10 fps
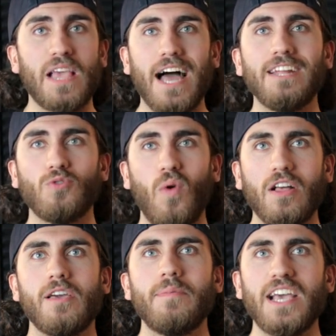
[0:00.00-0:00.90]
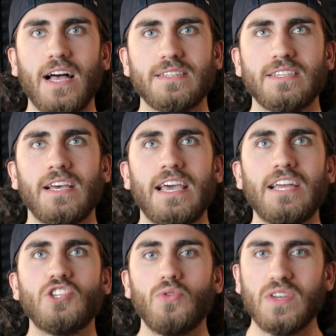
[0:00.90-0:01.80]
God is welcoming us
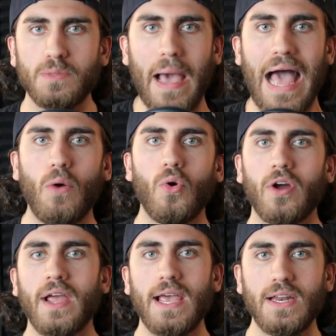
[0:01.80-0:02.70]
into his power